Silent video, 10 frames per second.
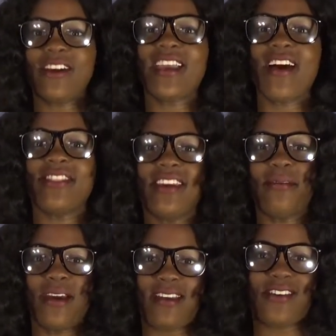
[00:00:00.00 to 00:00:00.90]
work out, then
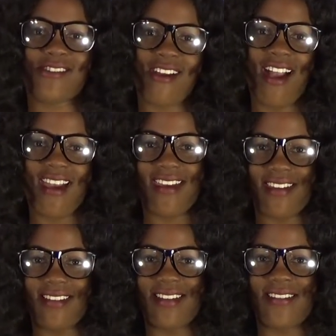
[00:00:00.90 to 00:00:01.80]
I'm gonna
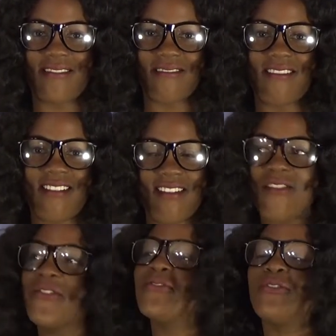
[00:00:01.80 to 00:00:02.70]
cry
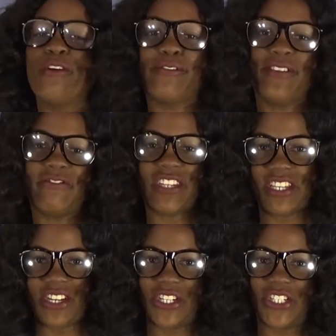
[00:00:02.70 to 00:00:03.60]
for 50
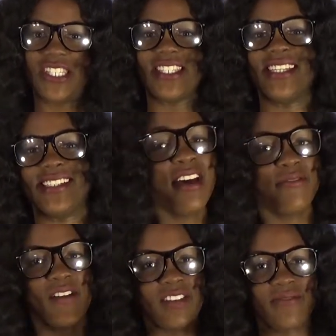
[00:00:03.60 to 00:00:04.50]
years.
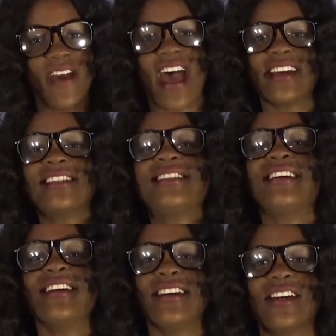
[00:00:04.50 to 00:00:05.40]
50
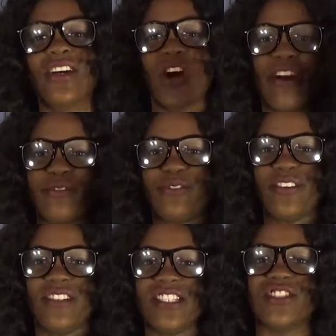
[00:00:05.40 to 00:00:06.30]
facts, crying for
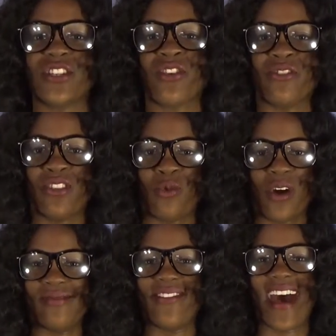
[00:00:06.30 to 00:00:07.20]
50 years over the
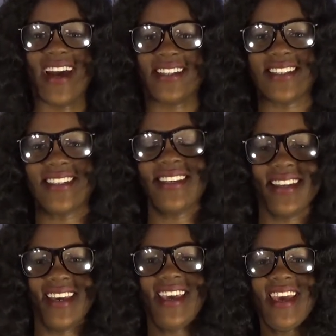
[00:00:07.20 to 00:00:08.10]
one fact,
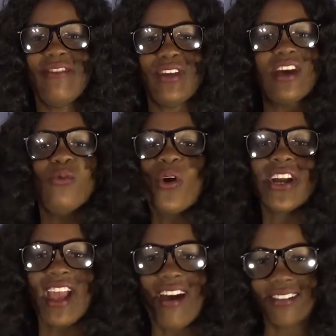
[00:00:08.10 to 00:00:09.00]
if it doesn't
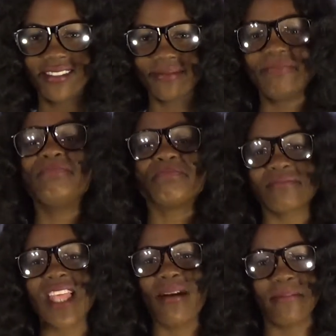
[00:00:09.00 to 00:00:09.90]
work out.
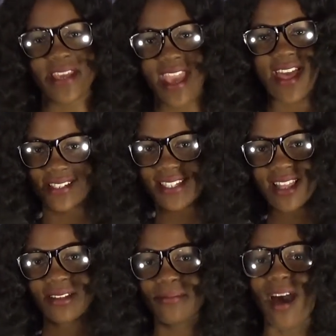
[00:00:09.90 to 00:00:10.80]
But yeah,
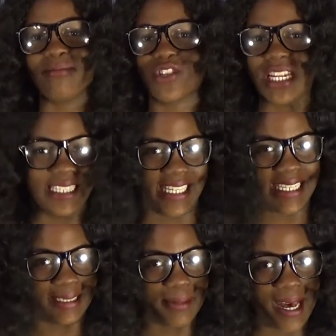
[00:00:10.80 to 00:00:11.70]
tell him I'm trying to
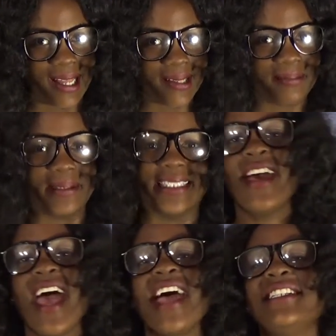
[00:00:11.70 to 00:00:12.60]
hit him up.
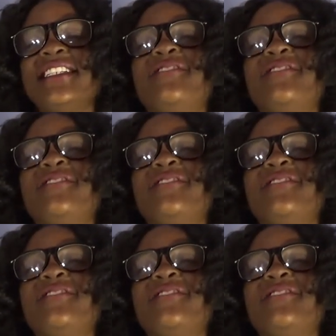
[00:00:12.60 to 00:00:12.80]
And